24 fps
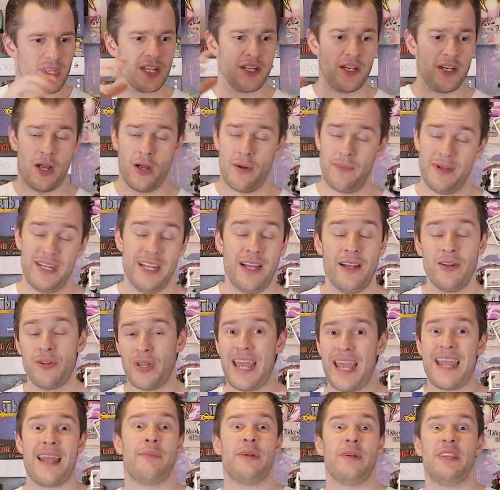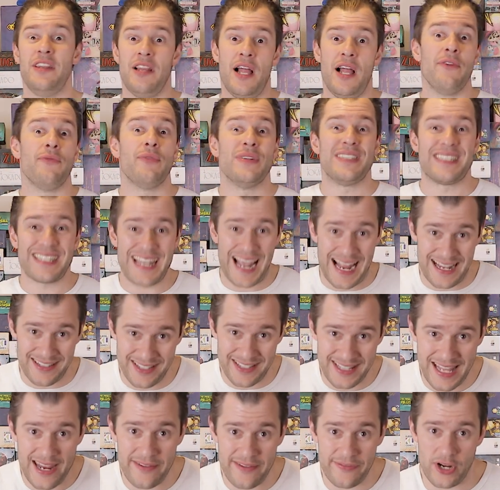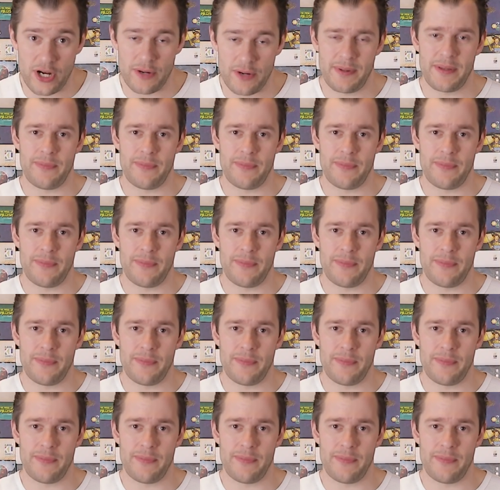You know, I mean, okay, I'm in love with Scandinavia.